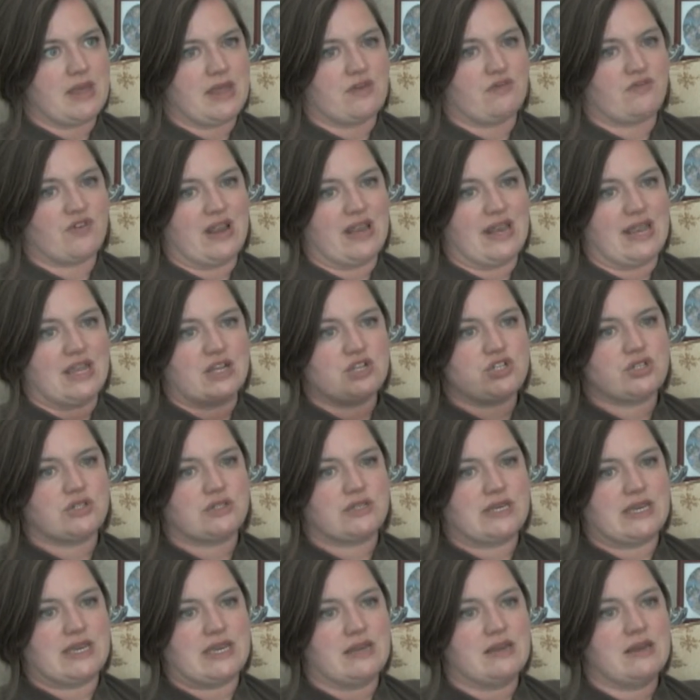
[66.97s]
And
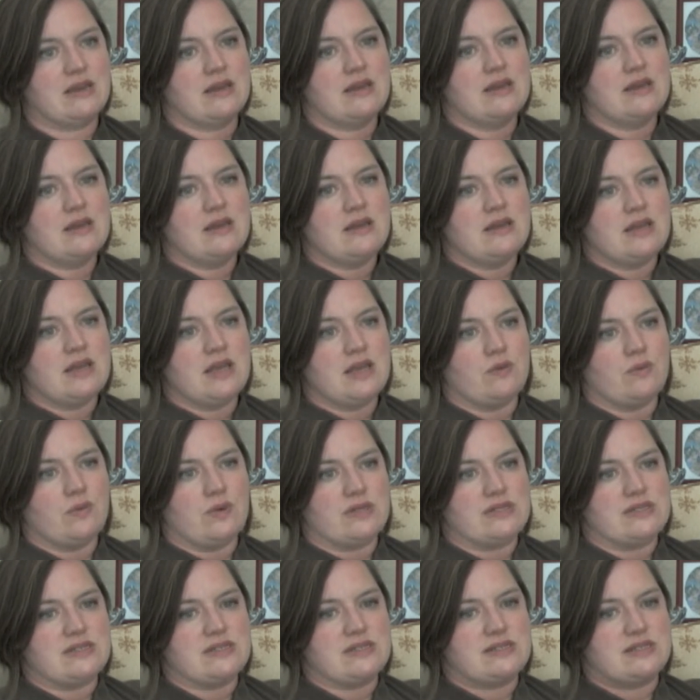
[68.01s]
financially, it
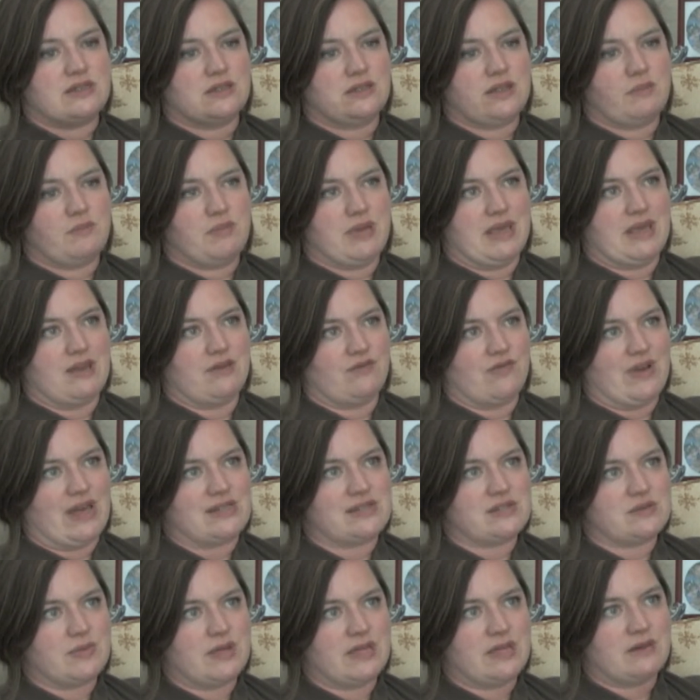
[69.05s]
was still a big
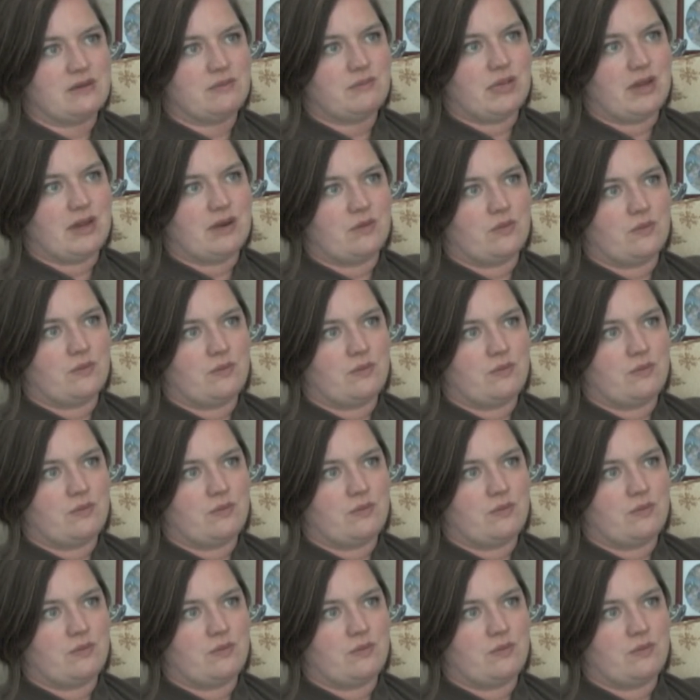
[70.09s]
investment, but